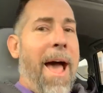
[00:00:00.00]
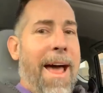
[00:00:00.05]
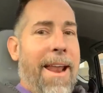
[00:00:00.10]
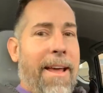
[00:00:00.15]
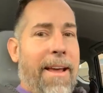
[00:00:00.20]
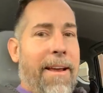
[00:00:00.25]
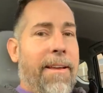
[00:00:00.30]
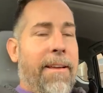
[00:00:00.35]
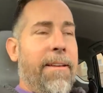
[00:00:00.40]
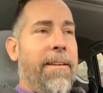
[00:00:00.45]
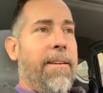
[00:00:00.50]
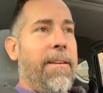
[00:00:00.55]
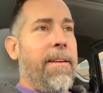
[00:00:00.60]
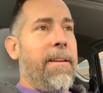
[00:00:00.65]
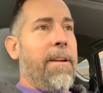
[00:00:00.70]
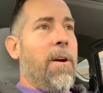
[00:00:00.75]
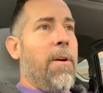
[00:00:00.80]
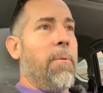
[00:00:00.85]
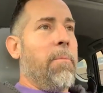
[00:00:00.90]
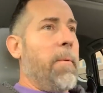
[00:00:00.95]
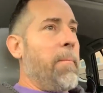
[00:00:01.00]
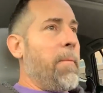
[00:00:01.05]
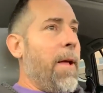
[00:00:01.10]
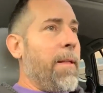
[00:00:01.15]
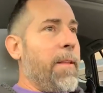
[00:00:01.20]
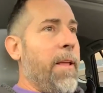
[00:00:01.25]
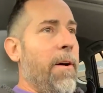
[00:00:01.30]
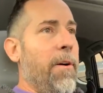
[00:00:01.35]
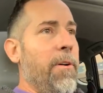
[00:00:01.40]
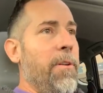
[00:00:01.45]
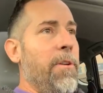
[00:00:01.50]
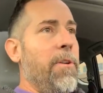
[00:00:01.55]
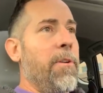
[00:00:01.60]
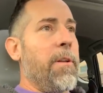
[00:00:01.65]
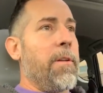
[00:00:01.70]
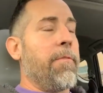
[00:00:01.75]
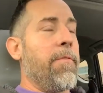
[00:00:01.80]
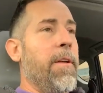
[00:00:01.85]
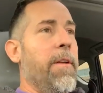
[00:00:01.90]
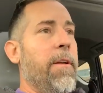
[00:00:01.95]
panic. You know, I'm not telling you
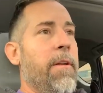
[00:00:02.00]
to